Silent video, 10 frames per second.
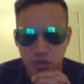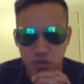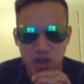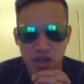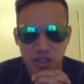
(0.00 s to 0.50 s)

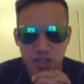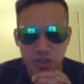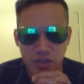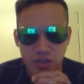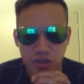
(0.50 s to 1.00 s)
Drugs
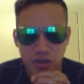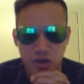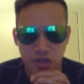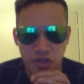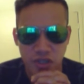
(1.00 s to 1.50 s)

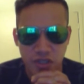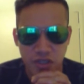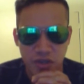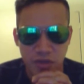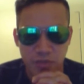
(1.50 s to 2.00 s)
are just
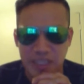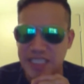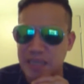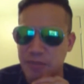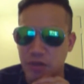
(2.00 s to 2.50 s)
a
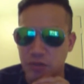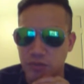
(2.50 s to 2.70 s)
placebo.